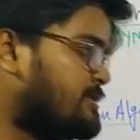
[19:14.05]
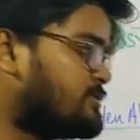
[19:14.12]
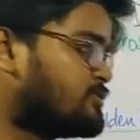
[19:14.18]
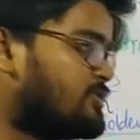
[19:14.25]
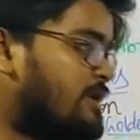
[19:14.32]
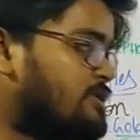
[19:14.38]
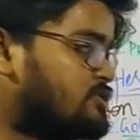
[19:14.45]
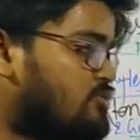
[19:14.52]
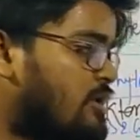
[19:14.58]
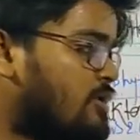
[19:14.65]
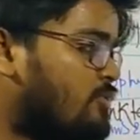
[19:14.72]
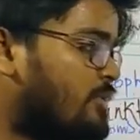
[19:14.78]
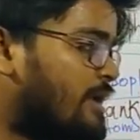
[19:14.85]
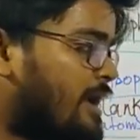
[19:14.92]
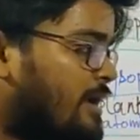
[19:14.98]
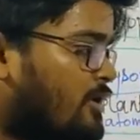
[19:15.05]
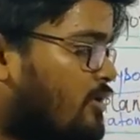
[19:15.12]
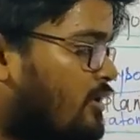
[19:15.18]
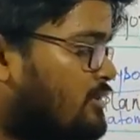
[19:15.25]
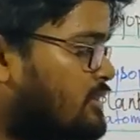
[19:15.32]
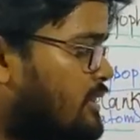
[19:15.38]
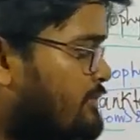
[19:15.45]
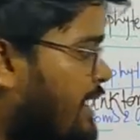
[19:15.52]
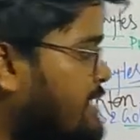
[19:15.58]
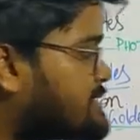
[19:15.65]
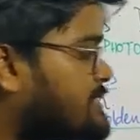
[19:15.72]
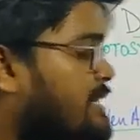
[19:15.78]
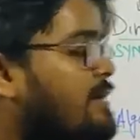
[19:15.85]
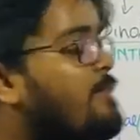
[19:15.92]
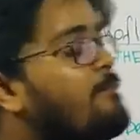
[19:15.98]
So that's why we can call them
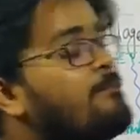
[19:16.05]
as